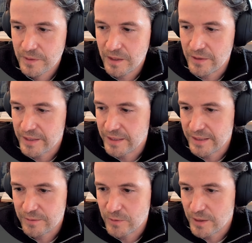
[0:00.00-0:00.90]
I reckon he
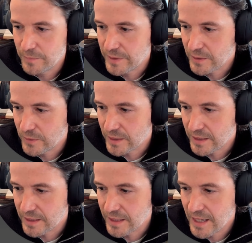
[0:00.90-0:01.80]
can run a bit quicker
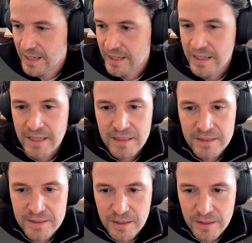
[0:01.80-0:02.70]
than that.
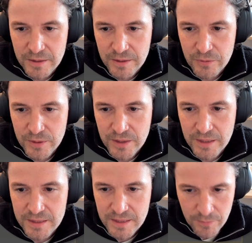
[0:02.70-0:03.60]
So if we turn
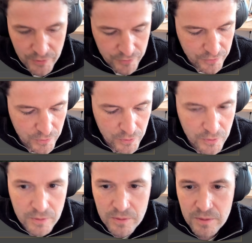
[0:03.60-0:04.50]
this up to
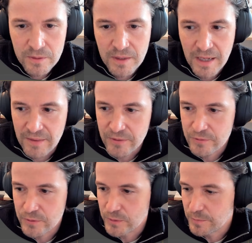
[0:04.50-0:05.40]
4, add the
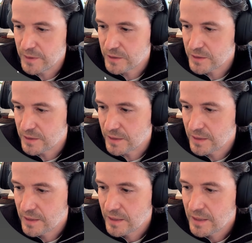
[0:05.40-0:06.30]
forward
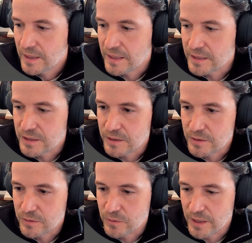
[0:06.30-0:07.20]
motion, he
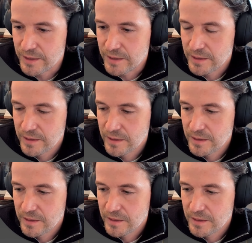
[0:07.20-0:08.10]
should run
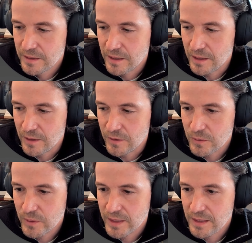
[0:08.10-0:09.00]
a lot
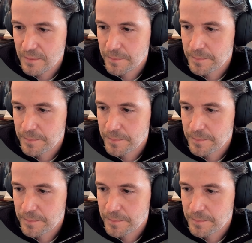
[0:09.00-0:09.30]
quicker.